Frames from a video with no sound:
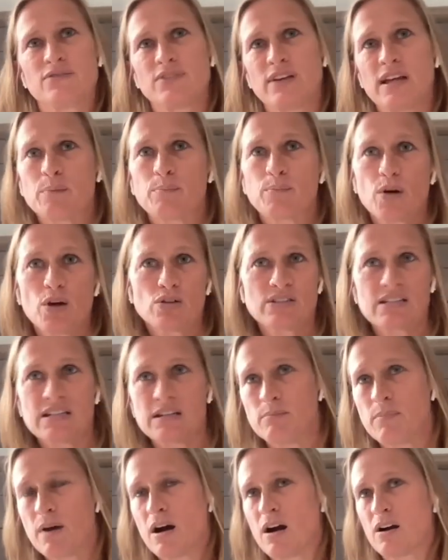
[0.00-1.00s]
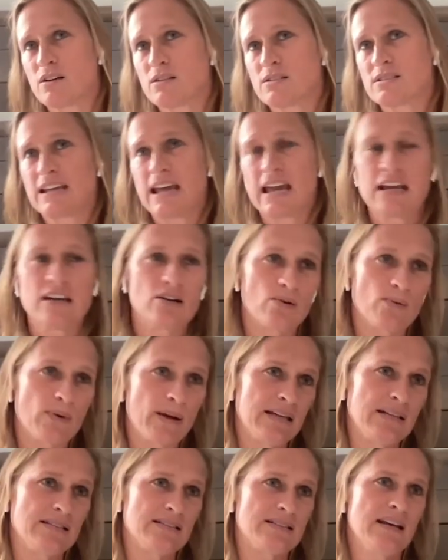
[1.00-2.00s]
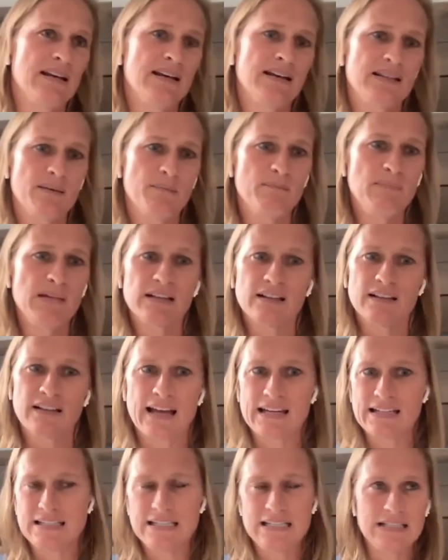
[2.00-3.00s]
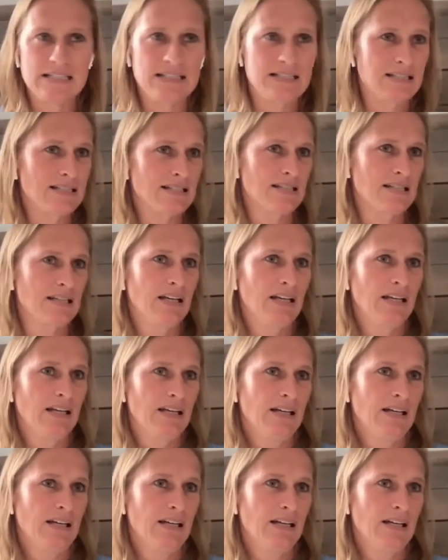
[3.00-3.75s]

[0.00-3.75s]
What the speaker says: of like protein bars, Gatorades, meal ideas.